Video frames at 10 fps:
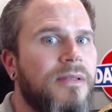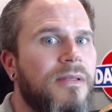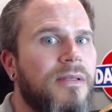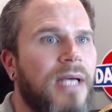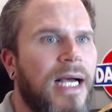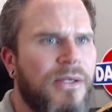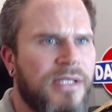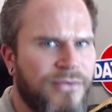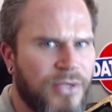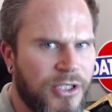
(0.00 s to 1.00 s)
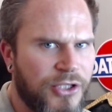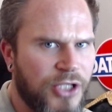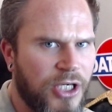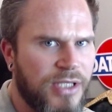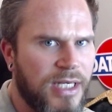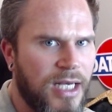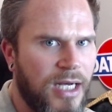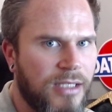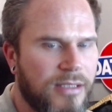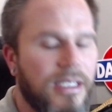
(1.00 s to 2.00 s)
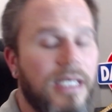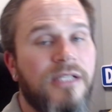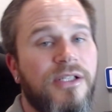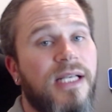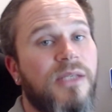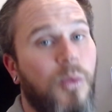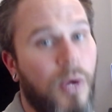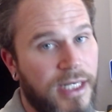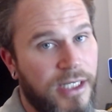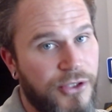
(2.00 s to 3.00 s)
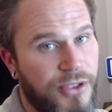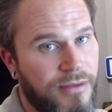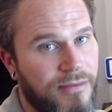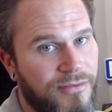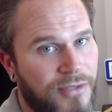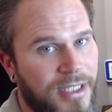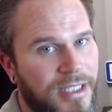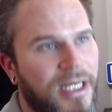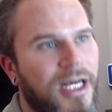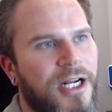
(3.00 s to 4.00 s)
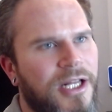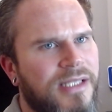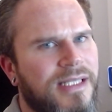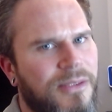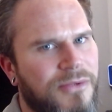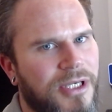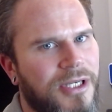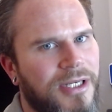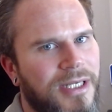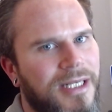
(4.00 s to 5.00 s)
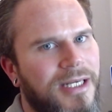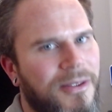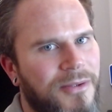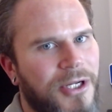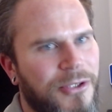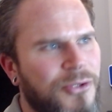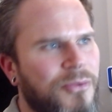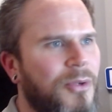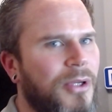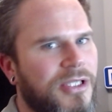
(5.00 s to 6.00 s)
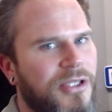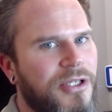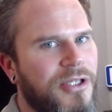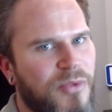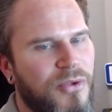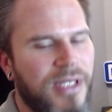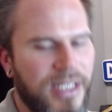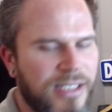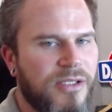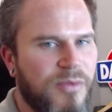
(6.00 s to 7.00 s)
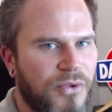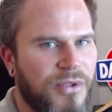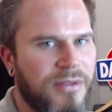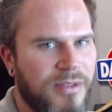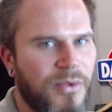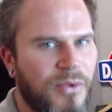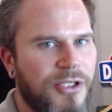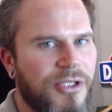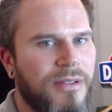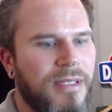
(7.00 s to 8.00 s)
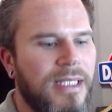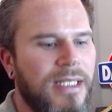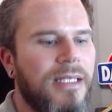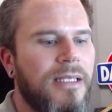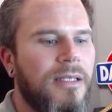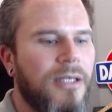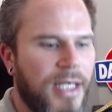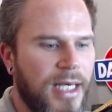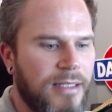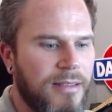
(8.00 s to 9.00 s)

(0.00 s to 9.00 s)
How is everyone going to charge their cars? So that's one issue, right? I know that sounds like a, that's only a small, it is a small issue. Okay.